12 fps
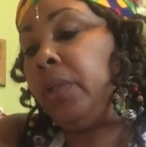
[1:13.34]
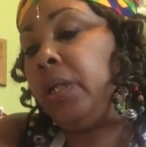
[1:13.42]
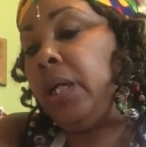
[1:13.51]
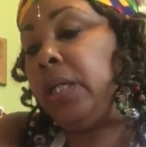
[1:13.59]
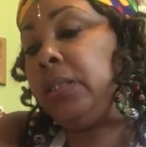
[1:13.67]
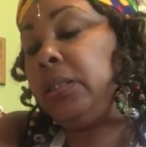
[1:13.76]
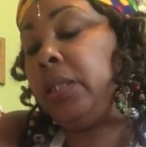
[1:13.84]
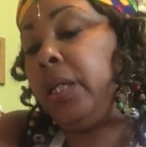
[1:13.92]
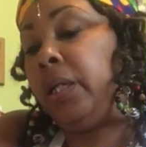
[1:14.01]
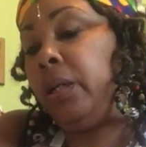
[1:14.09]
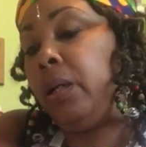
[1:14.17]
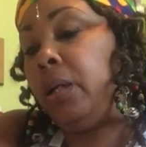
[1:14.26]
I
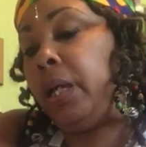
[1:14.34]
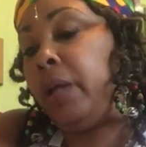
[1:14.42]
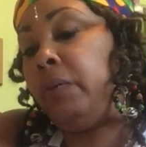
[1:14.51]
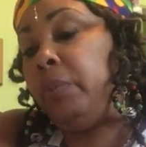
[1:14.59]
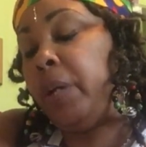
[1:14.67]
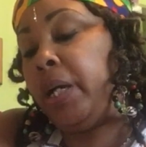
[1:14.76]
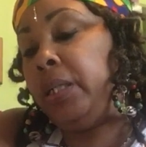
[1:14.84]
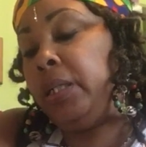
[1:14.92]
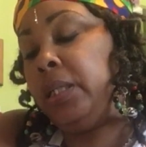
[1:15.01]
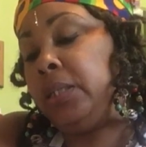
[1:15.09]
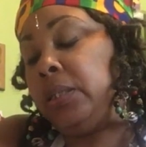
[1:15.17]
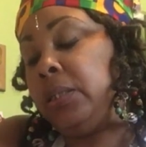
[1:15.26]
said everybody
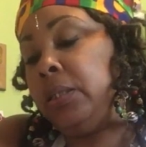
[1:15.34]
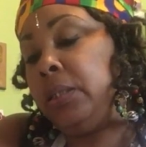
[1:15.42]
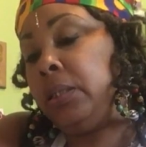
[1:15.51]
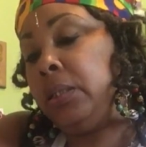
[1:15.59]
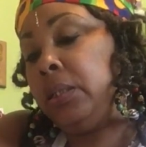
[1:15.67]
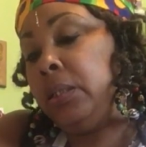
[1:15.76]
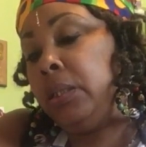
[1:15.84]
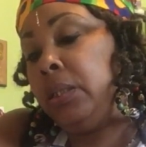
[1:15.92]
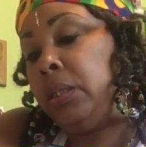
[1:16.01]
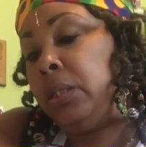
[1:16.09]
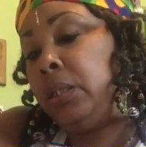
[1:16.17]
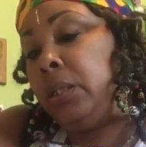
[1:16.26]
doesn't
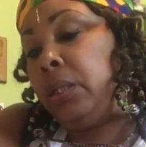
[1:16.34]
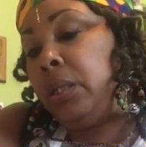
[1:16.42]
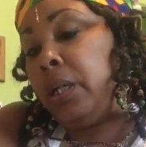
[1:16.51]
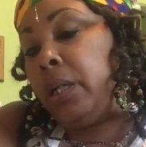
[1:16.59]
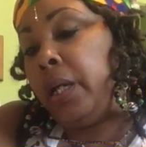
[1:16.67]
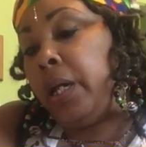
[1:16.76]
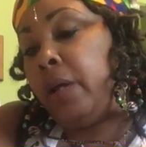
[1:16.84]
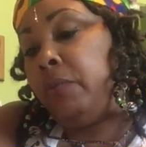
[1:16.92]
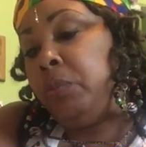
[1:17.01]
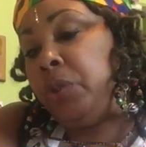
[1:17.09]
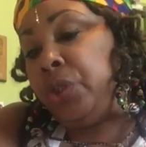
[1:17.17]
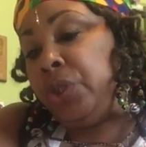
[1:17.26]
have a
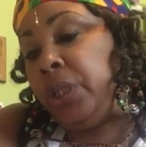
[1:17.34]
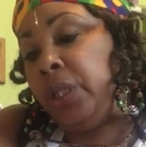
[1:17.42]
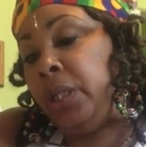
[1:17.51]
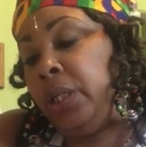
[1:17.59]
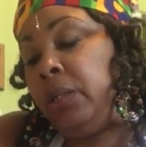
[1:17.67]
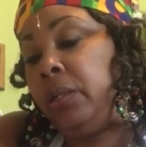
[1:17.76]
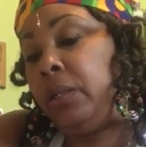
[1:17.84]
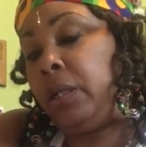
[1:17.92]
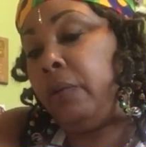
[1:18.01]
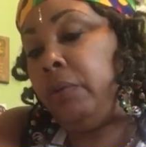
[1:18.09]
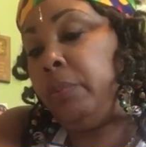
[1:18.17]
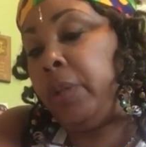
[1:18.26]
machine.
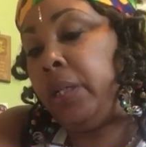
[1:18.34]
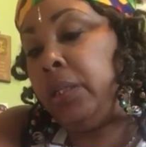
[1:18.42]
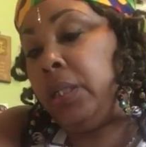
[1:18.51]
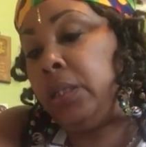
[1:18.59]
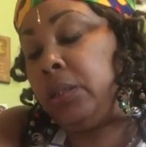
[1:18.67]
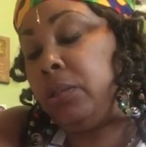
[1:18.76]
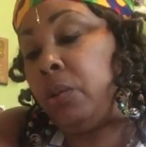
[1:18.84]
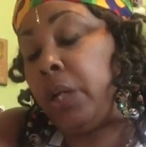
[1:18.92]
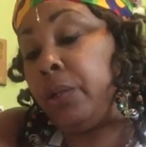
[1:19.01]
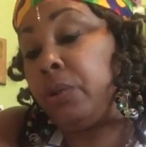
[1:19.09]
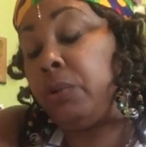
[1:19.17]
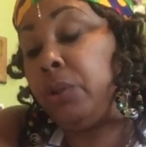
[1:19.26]
Everybody doesn't know how to
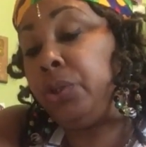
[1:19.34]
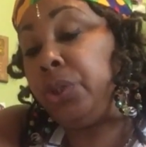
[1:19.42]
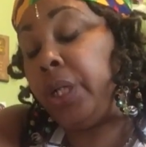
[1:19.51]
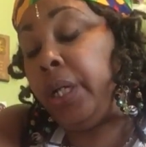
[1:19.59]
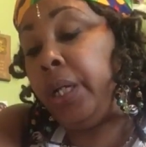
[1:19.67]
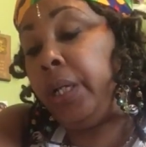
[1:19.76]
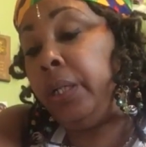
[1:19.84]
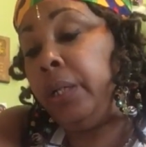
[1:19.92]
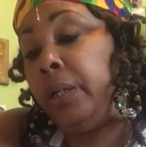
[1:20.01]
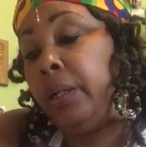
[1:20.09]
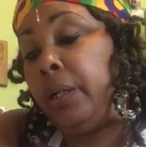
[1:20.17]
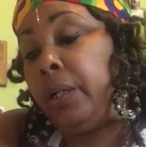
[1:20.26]
crochet.
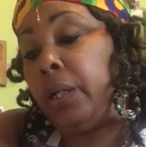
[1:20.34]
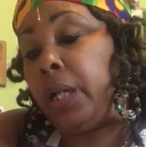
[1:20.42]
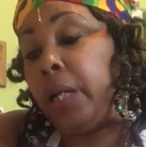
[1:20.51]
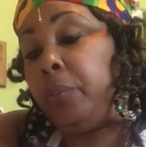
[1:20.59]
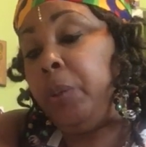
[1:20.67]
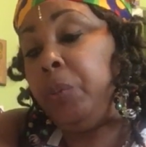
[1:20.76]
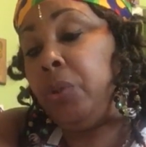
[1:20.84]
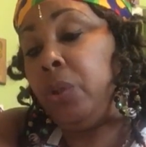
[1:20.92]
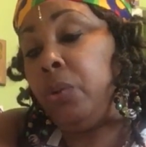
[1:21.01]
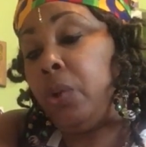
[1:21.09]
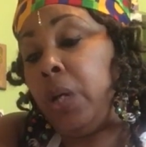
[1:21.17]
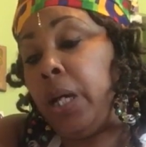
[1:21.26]
A lot of people don't
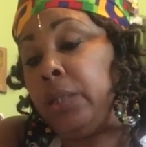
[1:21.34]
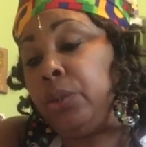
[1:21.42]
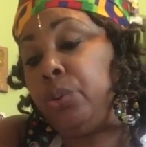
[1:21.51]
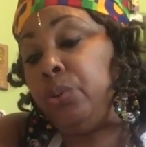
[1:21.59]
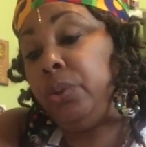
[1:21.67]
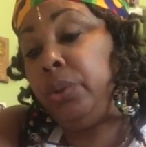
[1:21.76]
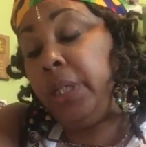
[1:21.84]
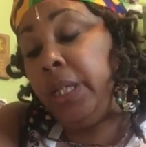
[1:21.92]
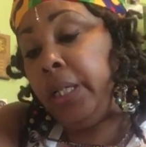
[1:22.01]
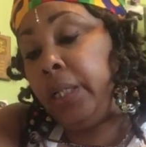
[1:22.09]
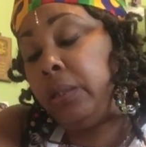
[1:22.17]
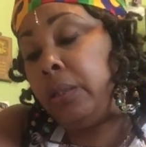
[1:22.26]
know how to
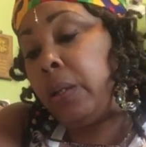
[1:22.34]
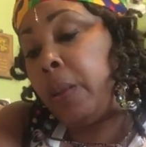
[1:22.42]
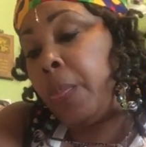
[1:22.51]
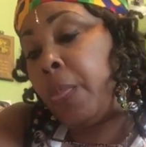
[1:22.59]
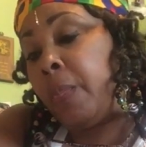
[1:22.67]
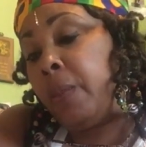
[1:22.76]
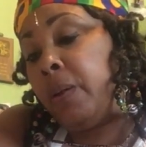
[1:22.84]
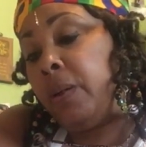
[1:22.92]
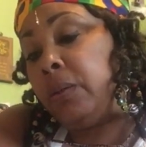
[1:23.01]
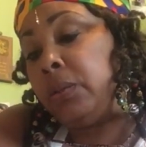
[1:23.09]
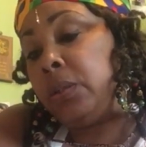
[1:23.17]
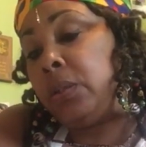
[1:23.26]
knit.
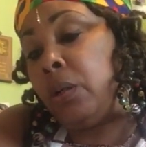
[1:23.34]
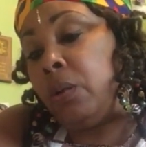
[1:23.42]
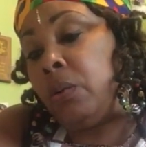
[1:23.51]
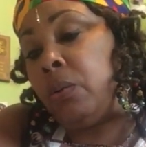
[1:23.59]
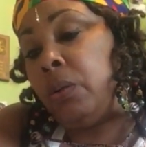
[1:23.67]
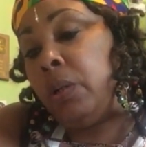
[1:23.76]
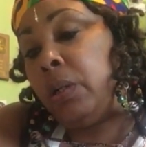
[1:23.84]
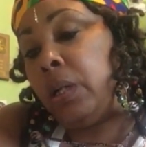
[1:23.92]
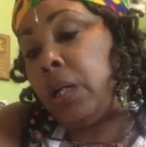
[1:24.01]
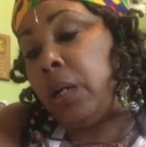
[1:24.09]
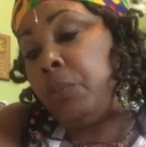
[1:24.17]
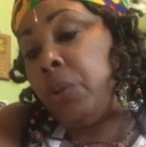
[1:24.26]
So
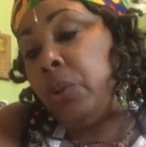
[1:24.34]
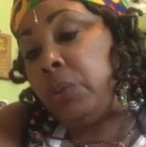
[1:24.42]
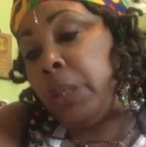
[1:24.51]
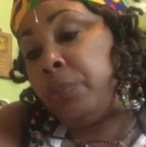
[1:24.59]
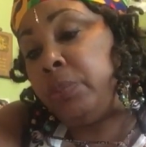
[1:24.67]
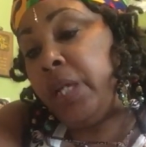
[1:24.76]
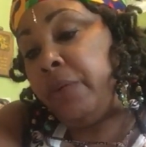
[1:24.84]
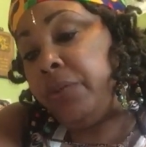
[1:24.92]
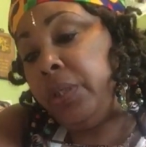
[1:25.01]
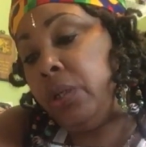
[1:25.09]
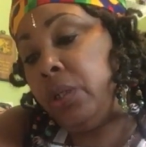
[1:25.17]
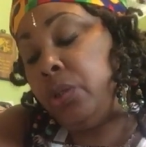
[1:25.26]
I'm
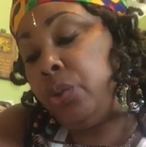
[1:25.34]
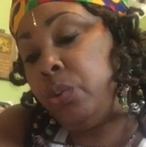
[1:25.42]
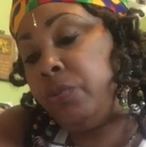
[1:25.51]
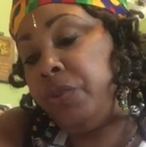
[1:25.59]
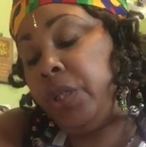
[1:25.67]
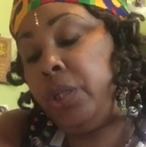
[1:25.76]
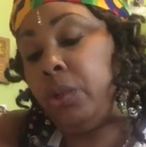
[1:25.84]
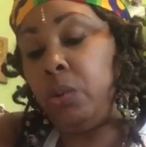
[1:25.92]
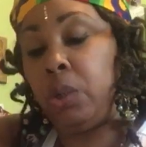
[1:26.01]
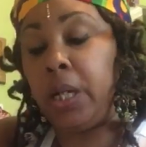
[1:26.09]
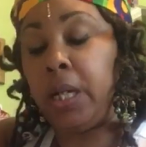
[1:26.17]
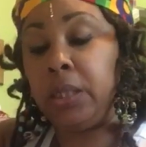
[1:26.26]
definitely going to do a video
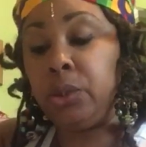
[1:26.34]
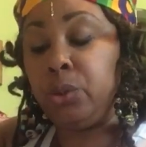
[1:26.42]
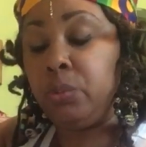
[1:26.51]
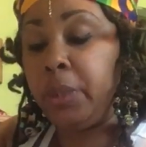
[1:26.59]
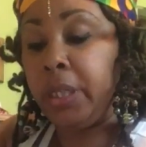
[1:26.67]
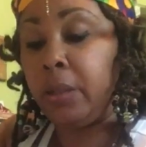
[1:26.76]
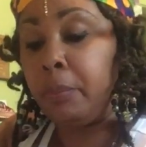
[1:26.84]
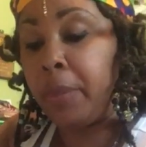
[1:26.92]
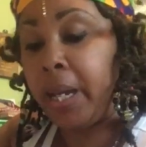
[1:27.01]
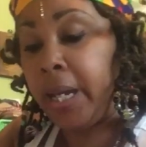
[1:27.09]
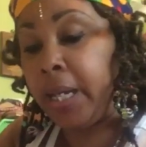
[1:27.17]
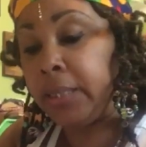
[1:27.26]
on how to make a
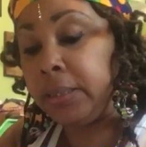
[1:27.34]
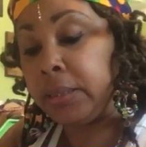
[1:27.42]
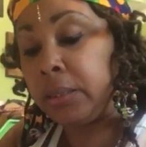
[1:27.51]
mask,